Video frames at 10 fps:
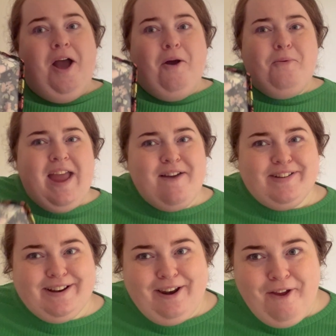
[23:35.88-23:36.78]
we have
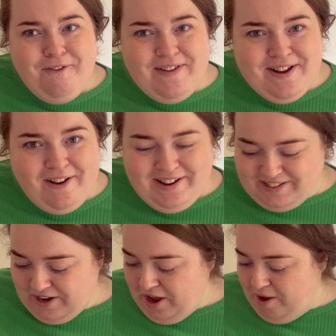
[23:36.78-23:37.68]
a
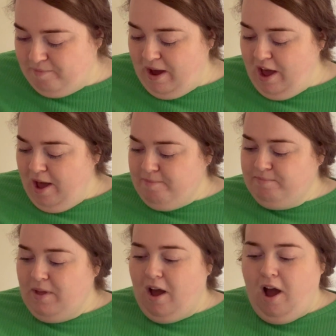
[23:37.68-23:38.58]
clothing item.
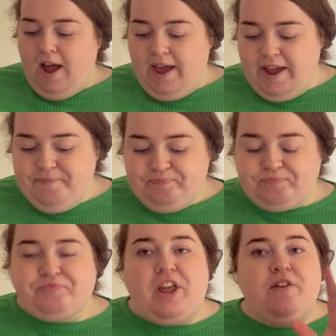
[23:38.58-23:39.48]
I
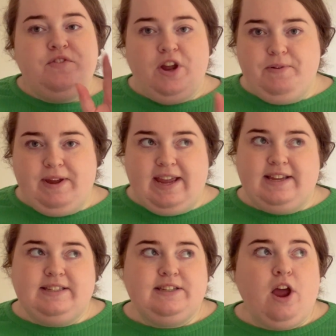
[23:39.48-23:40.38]
have
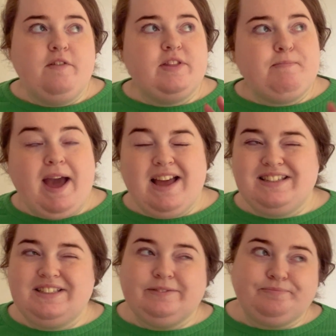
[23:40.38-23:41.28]
noticed over the
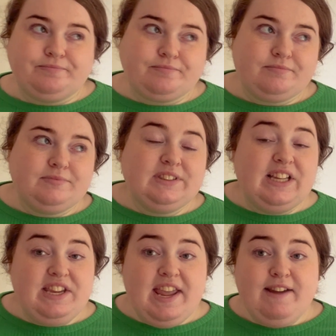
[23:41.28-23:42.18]
past
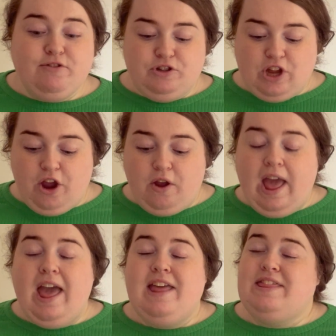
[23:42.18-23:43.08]
year or so
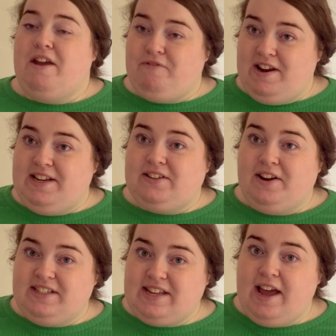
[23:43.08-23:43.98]
they're really
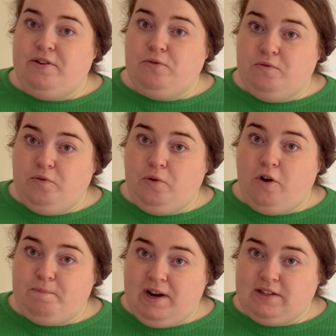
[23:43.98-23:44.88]
starting to get an awful lot
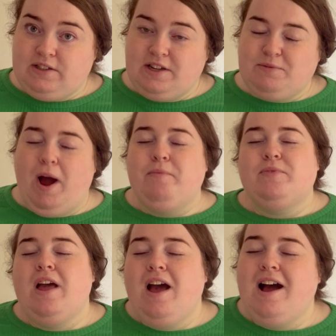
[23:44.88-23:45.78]
of plus size. Well,
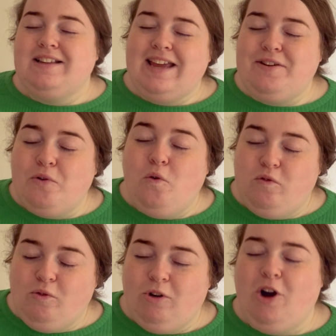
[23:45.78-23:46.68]
I say an
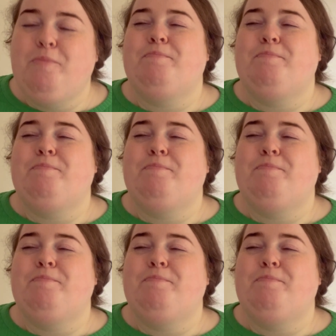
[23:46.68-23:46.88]
awful lot,